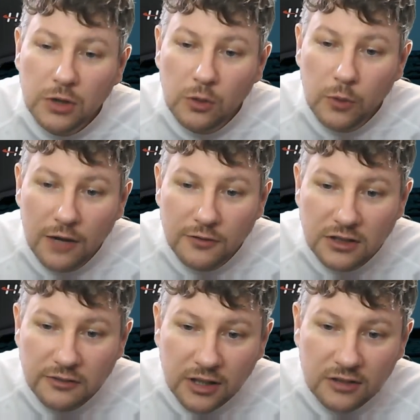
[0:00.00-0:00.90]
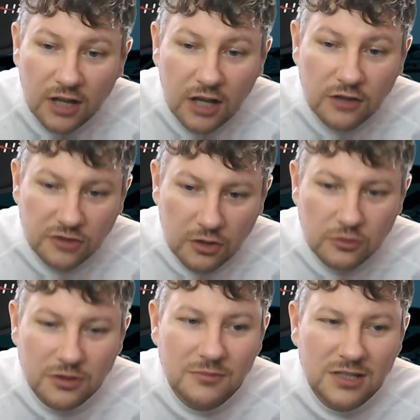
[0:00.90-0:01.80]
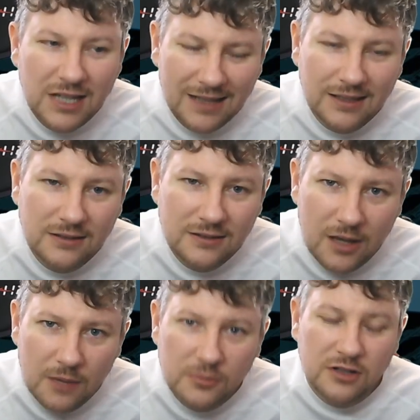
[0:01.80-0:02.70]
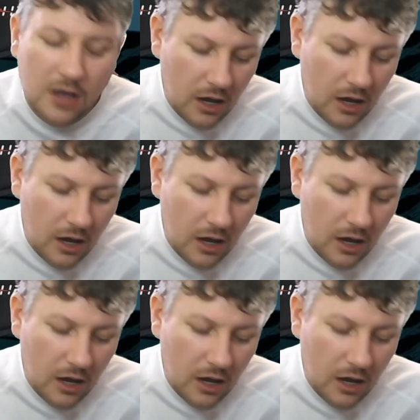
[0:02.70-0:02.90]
aware of these things. So some talent tips.